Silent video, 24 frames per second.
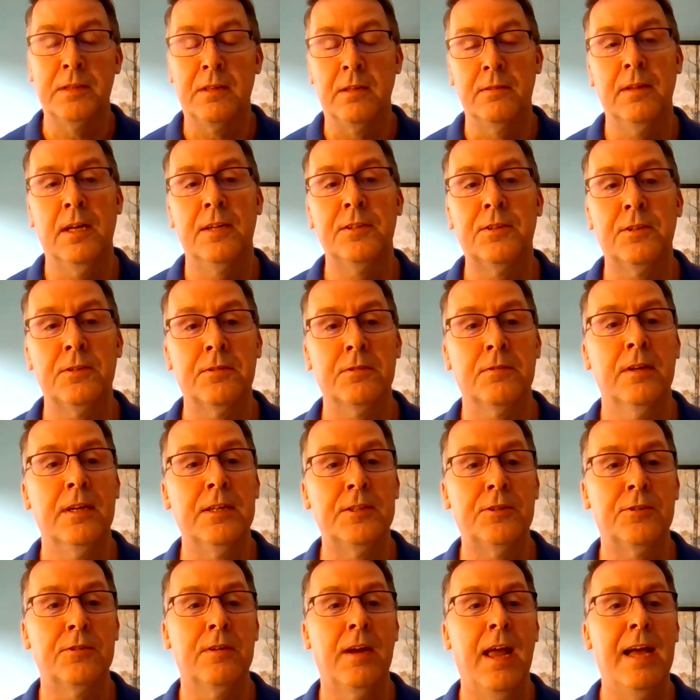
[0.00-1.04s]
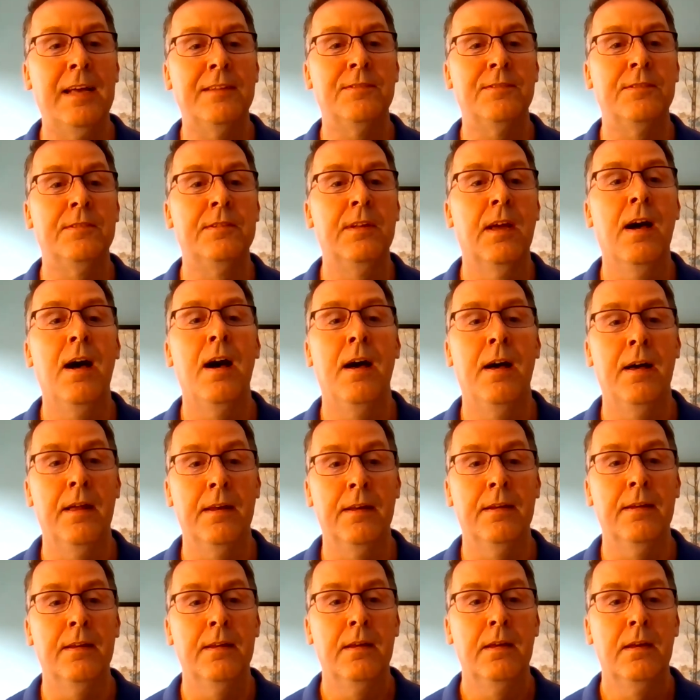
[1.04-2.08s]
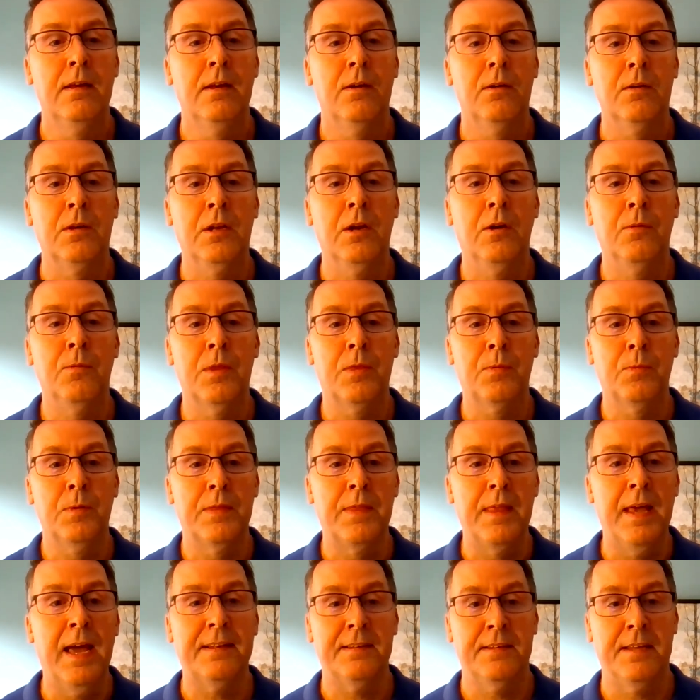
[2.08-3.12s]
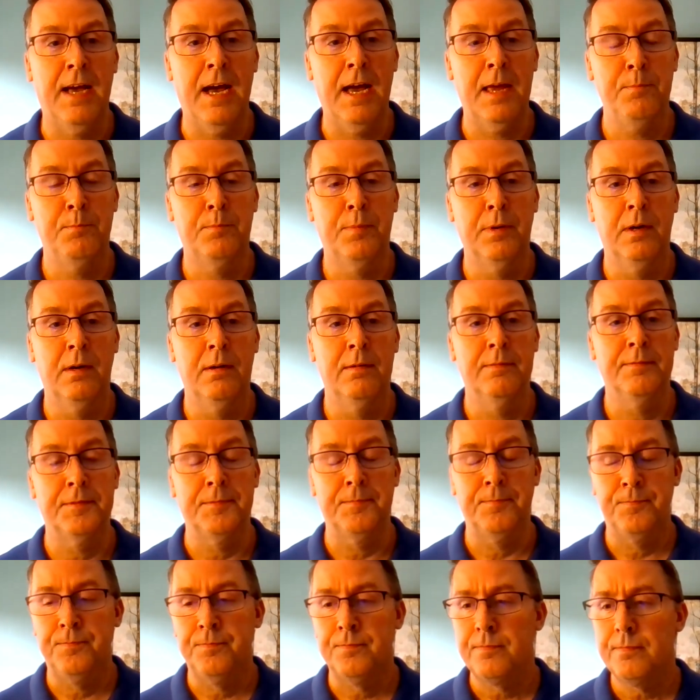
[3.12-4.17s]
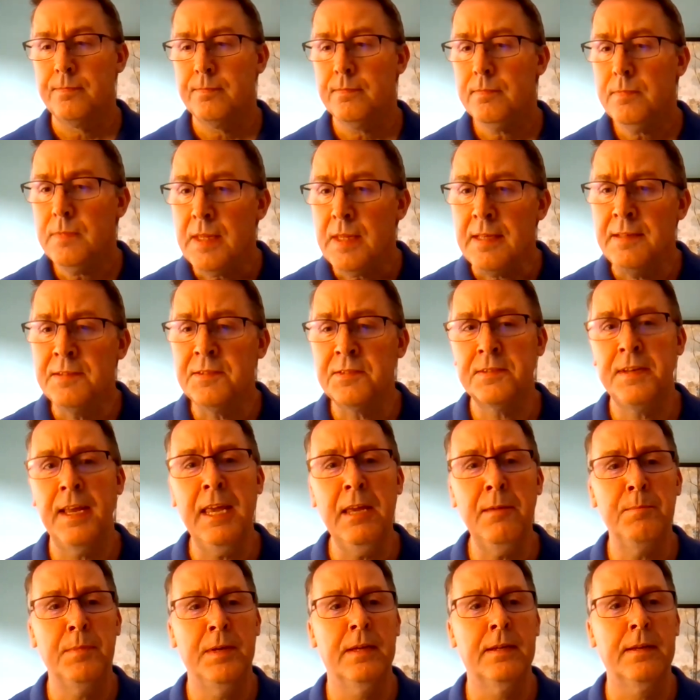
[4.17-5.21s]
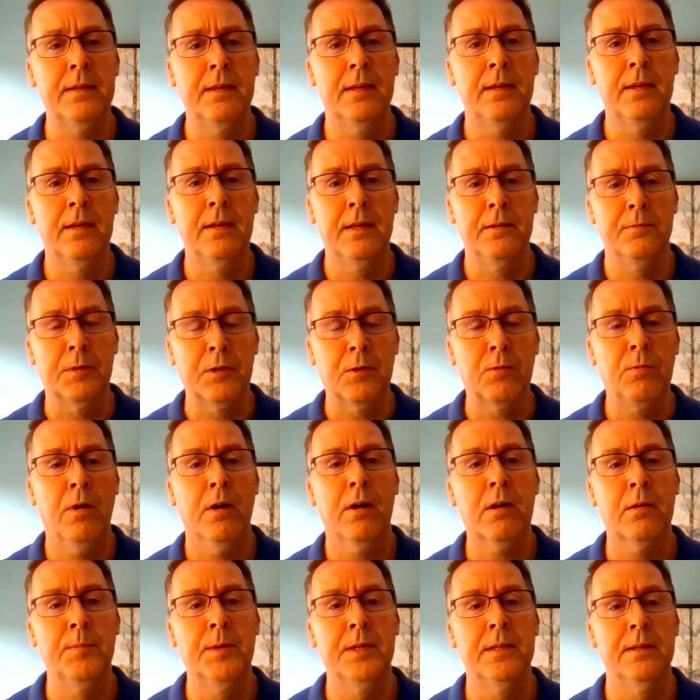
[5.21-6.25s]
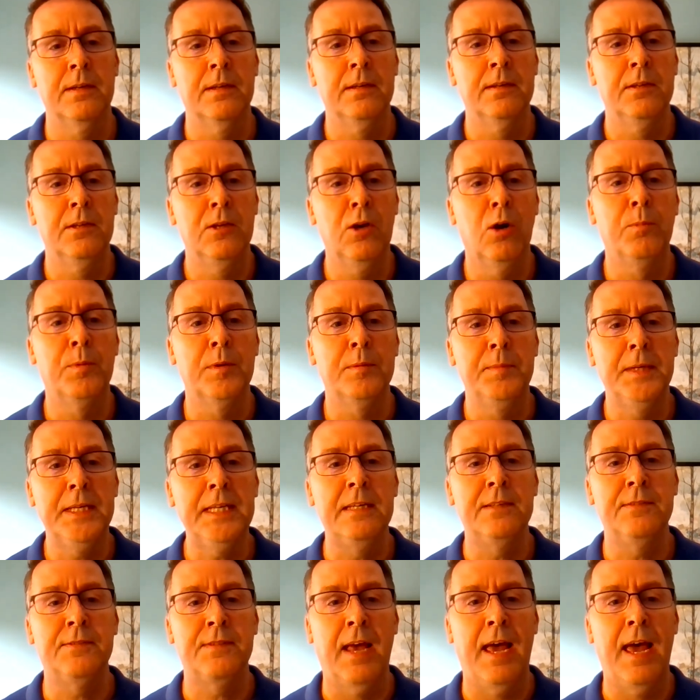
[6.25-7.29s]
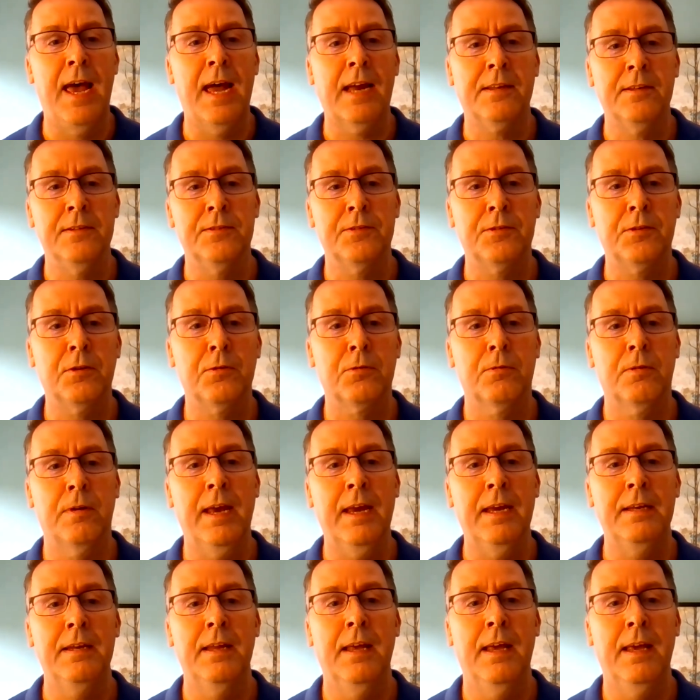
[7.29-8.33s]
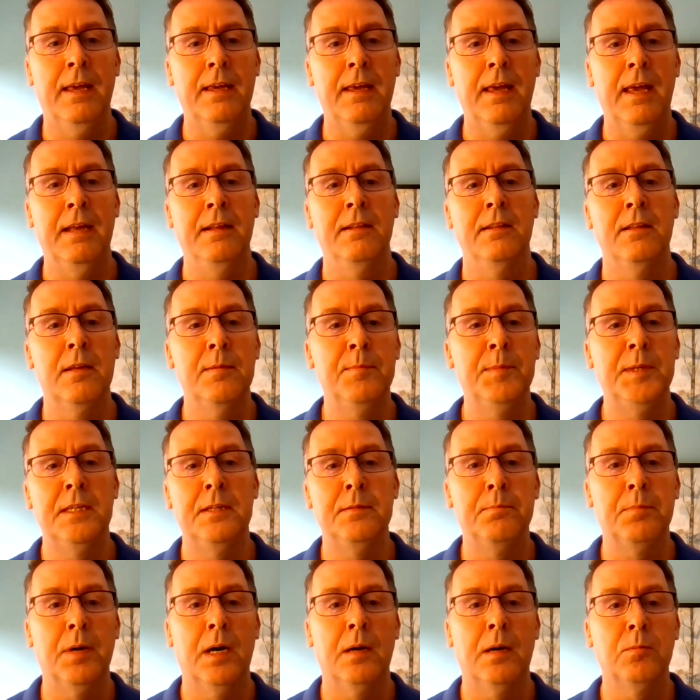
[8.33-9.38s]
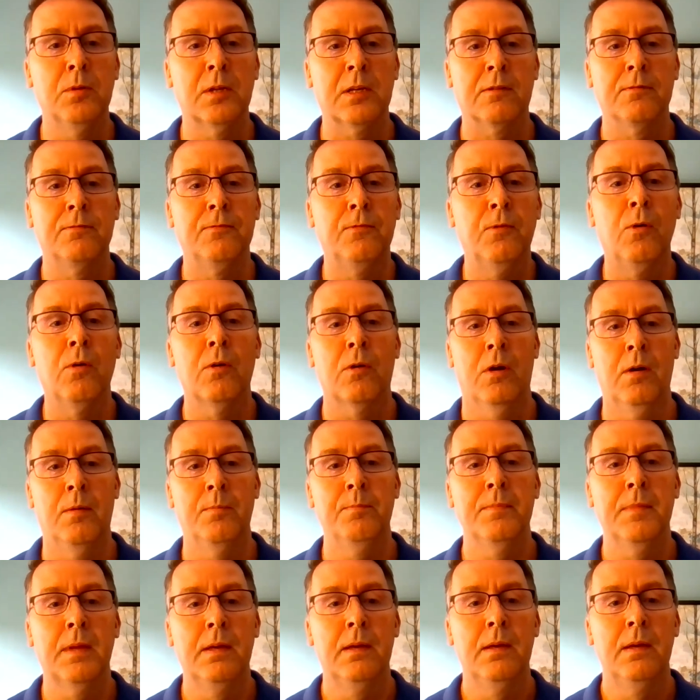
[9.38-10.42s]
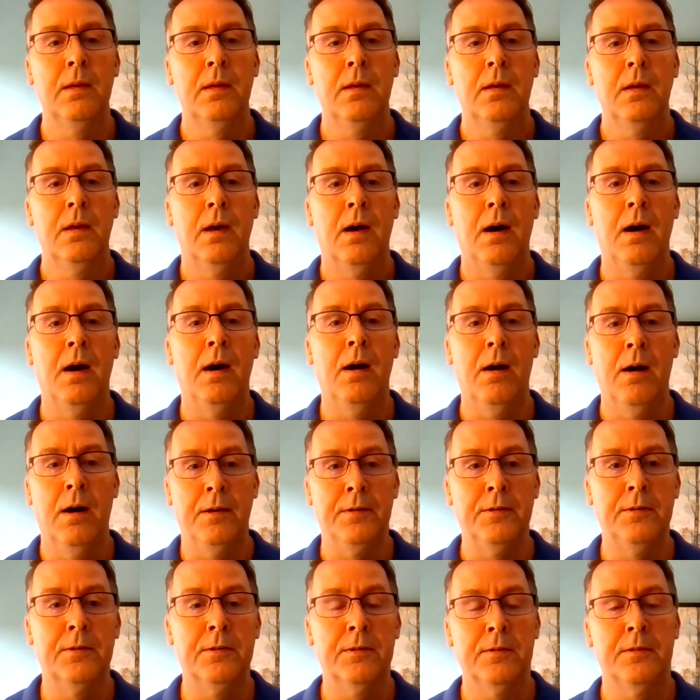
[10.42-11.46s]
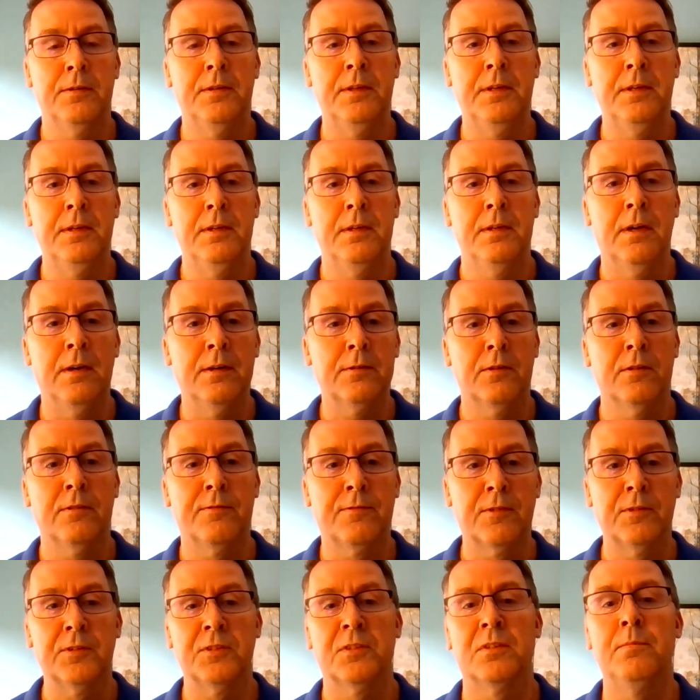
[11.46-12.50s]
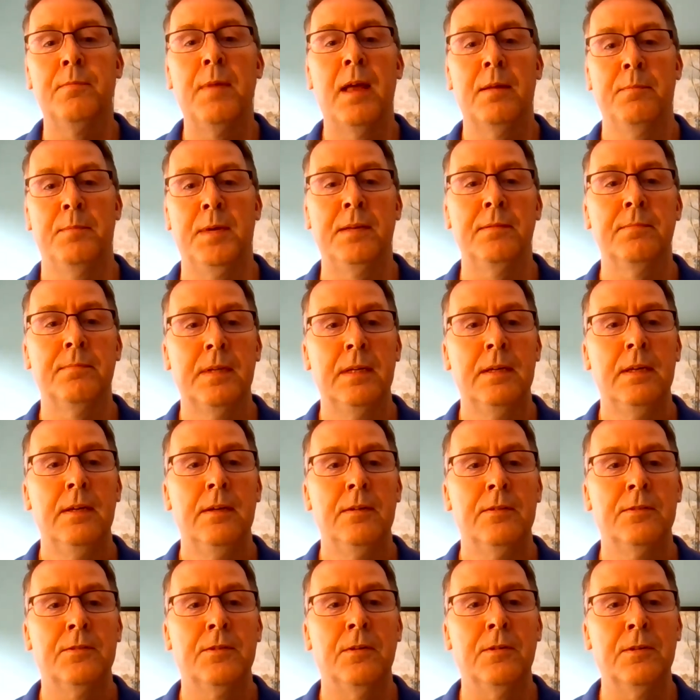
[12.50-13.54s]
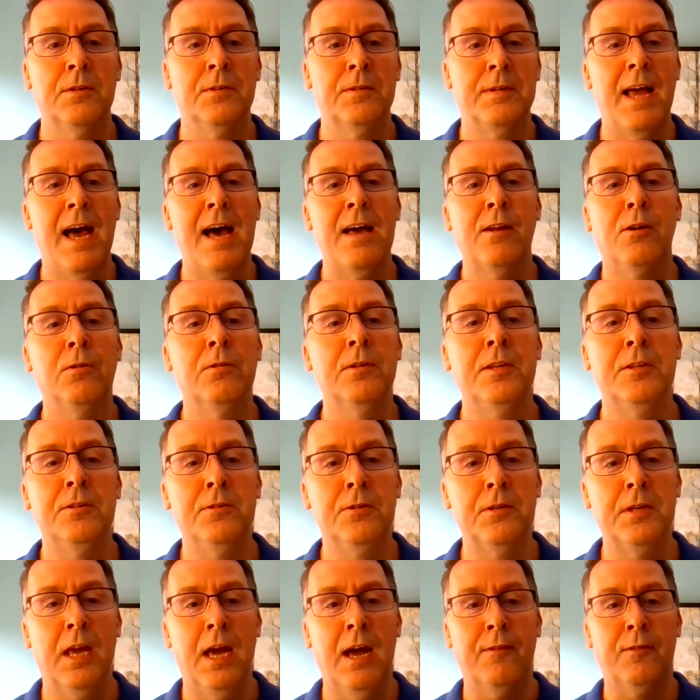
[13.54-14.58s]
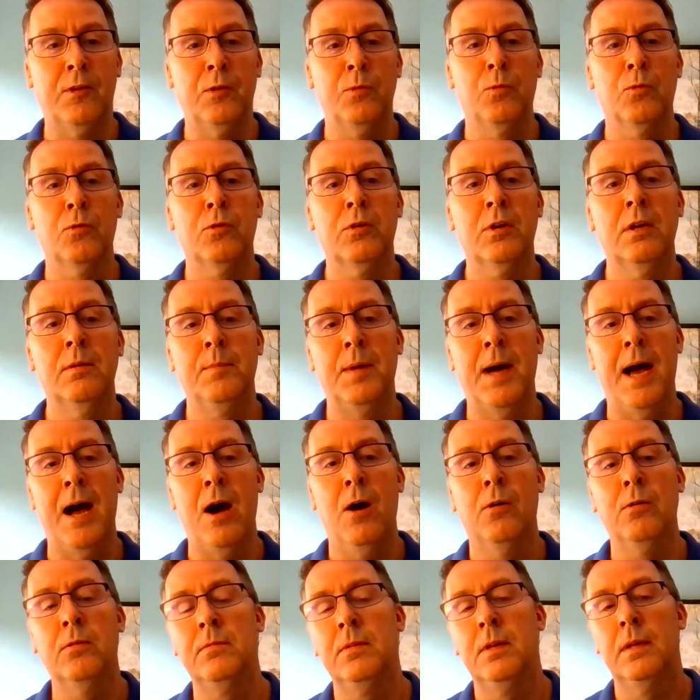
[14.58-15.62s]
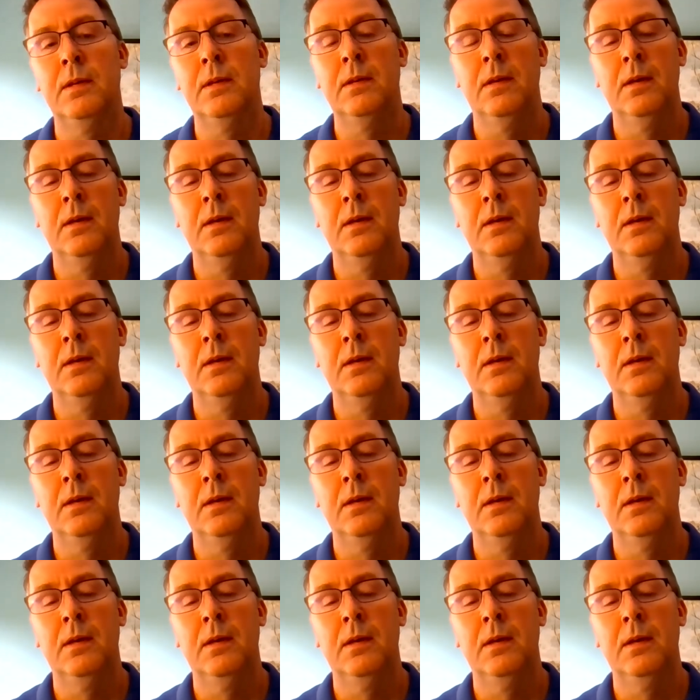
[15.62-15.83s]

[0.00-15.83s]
what the legislature has done, with that type of statement and requirement in the Open Meetings Act is create a limited public forum under the First Amendment. So, not only do you have to worry about